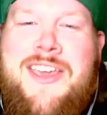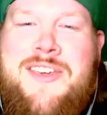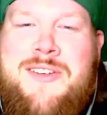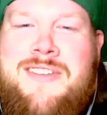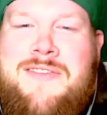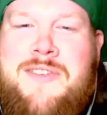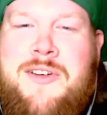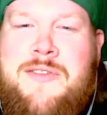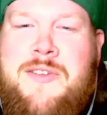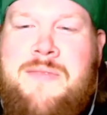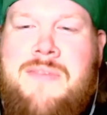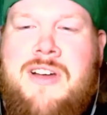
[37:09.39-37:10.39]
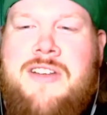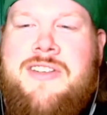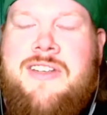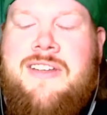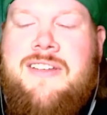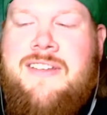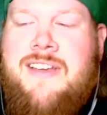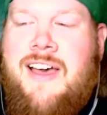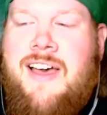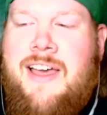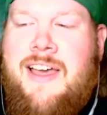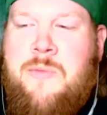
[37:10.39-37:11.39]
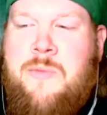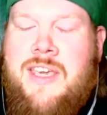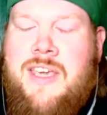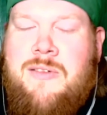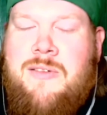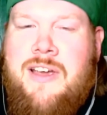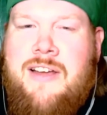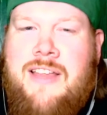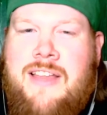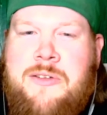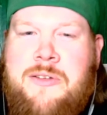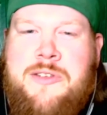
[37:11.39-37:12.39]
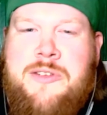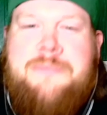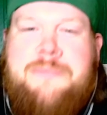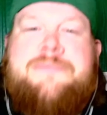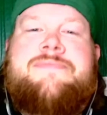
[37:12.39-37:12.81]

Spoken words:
you can vote for Marcia at YQR Hair Lounge.